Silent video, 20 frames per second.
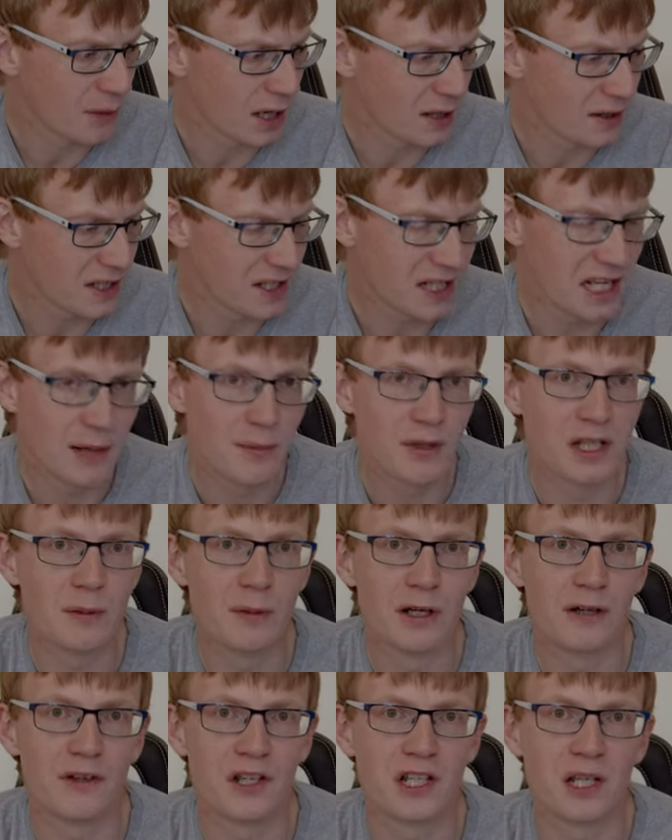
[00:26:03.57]
and this came as a
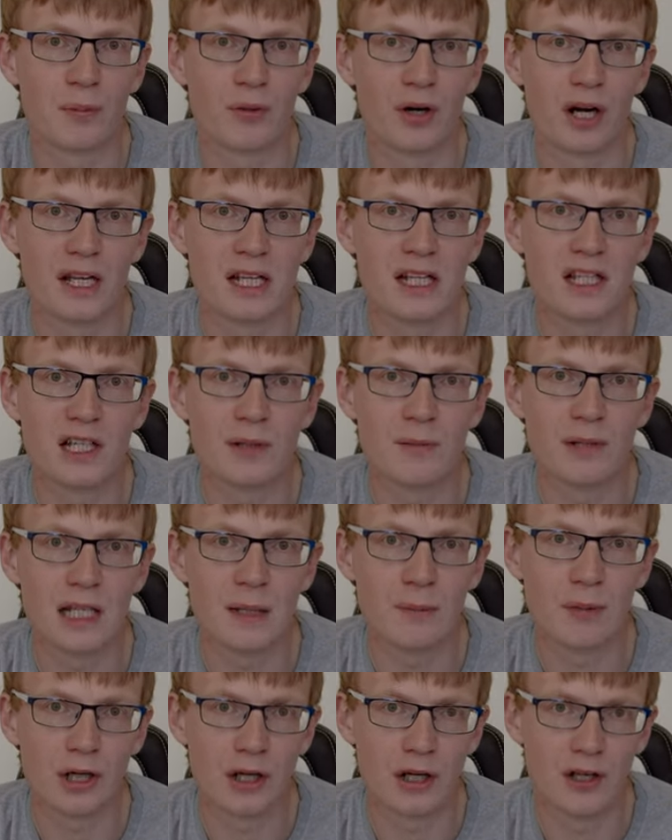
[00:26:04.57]
bit of a surprise to me
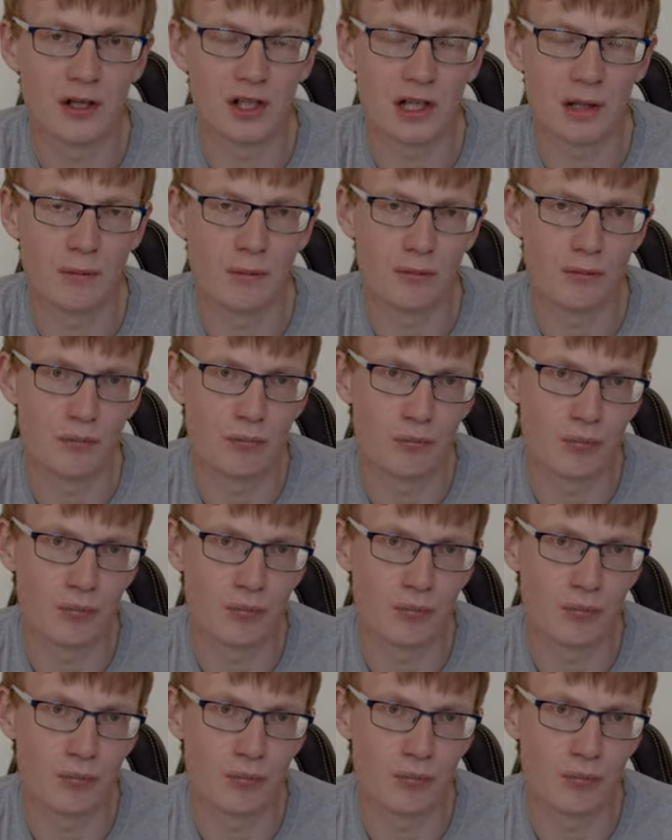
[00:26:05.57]
because in